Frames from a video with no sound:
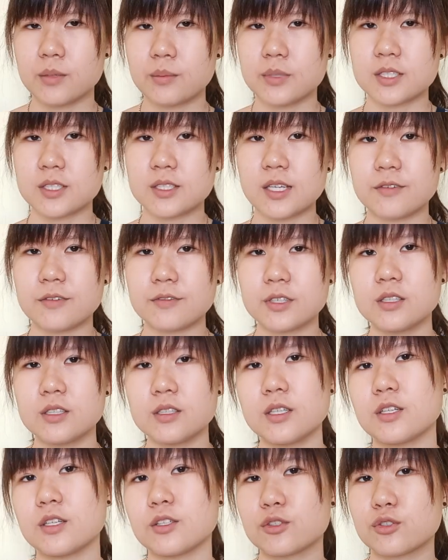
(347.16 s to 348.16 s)
number
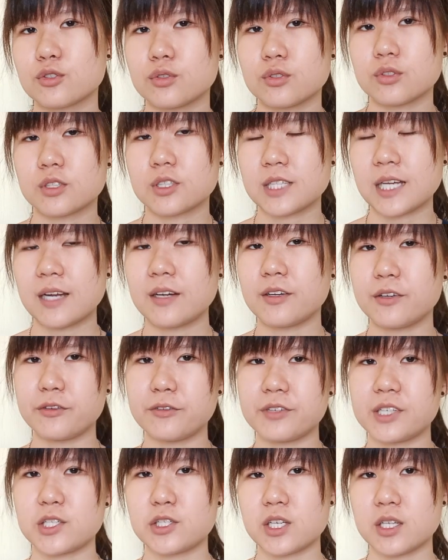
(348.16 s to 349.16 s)
7 is to start
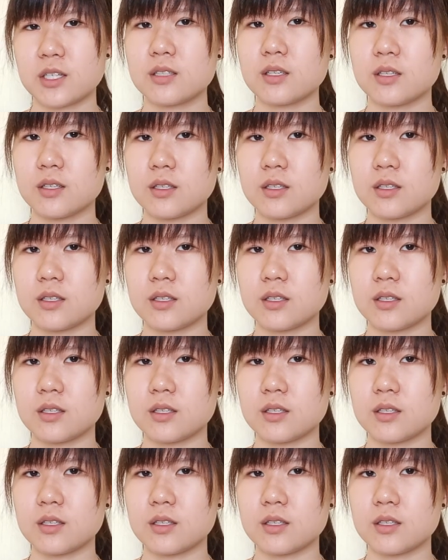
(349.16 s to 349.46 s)
revision